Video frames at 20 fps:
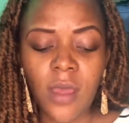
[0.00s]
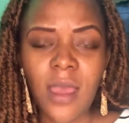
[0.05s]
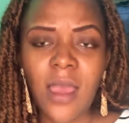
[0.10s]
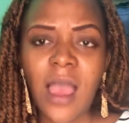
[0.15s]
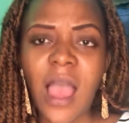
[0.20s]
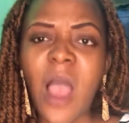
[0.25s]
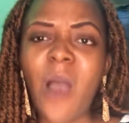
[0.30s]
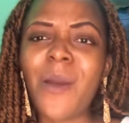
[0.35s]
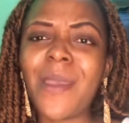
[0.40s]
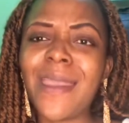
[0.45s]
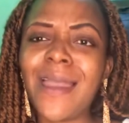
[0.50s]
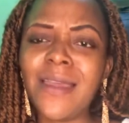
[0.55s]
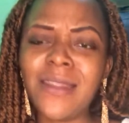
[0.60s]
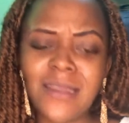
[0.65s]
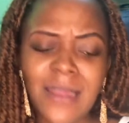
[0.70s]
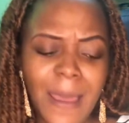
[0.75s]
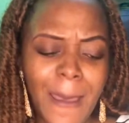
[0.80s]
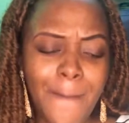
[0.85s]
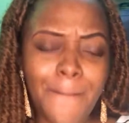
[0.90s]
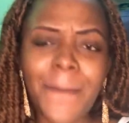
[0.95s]

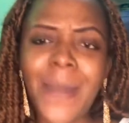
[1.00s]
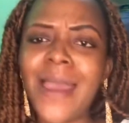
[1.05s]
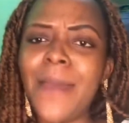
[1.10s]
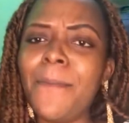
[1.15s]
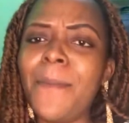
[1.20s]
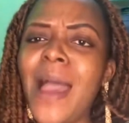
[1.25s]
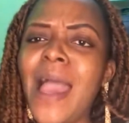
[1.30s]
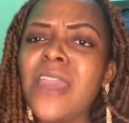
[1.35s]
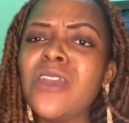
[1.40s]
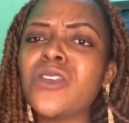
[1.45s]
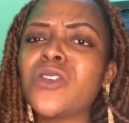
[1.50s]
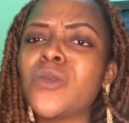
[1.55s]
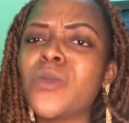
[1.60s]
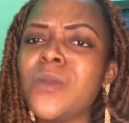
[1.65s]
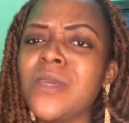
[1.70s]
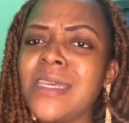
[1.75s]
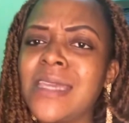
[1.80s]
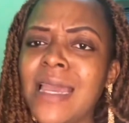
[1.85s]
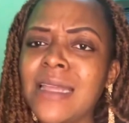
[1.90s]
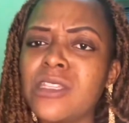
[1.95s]
I used to
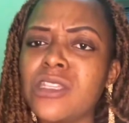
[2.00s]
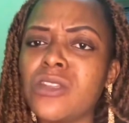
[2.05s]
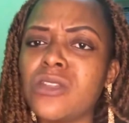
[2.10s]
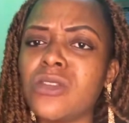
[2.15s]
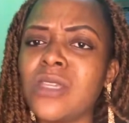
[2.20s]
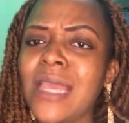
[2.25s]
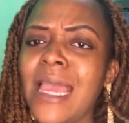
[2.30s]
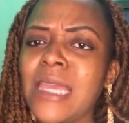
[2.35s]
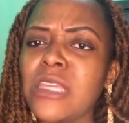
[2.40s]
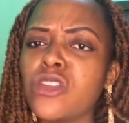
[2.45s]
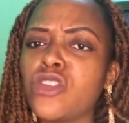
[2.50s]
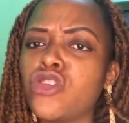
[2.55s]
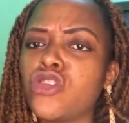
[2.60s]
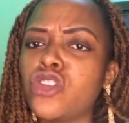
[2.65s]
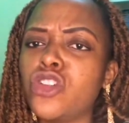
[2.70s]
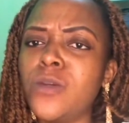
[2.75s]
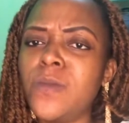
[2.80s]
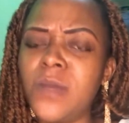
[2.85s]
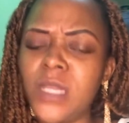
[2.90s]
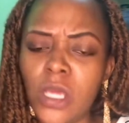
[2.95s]
get
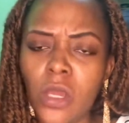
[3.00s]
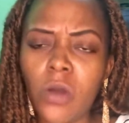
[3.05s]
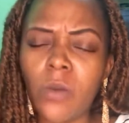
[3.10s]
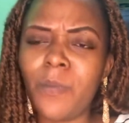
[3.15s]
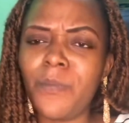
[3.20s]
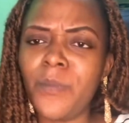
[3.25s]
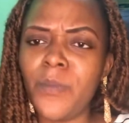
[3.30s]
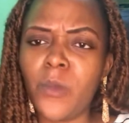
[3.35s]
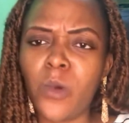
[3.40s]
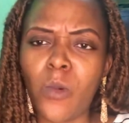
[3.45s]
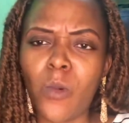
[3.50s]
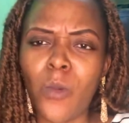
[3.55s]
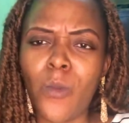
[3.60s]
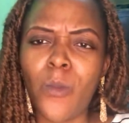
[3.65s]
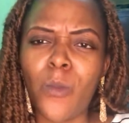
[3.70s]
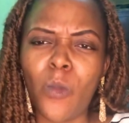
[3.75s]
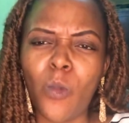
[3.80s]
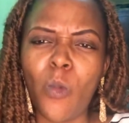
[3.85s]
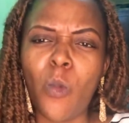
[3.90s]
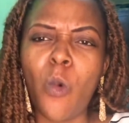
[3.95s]
extremely
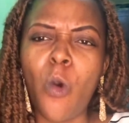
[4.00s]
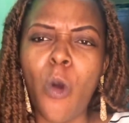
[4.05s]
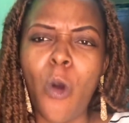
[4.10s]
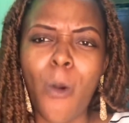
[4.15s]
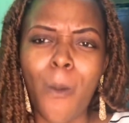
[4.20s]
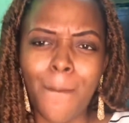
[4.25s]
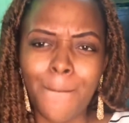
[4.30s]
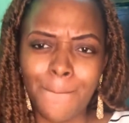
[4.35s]
warm